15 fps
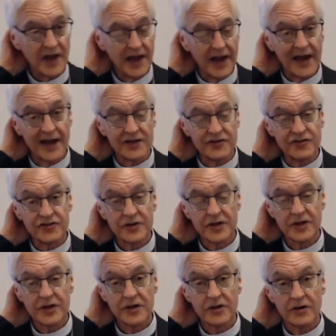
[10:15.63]
and
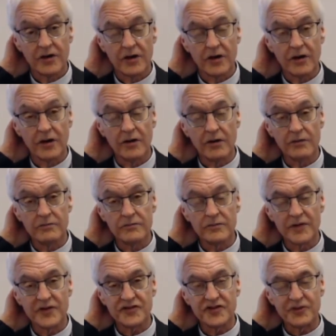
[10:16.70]
uh,
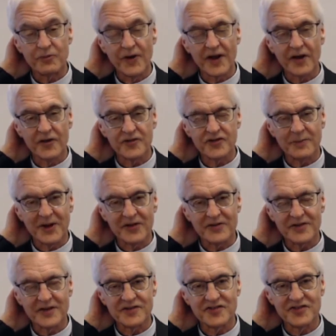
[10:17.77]
let's see, what else
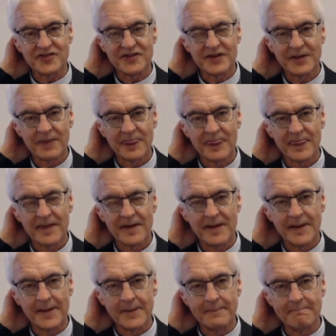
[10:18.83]
about this?
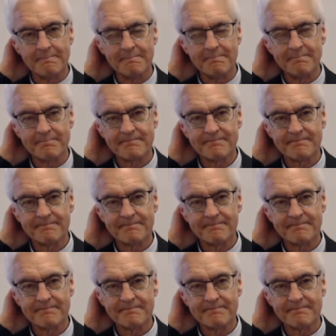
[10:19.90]
Um,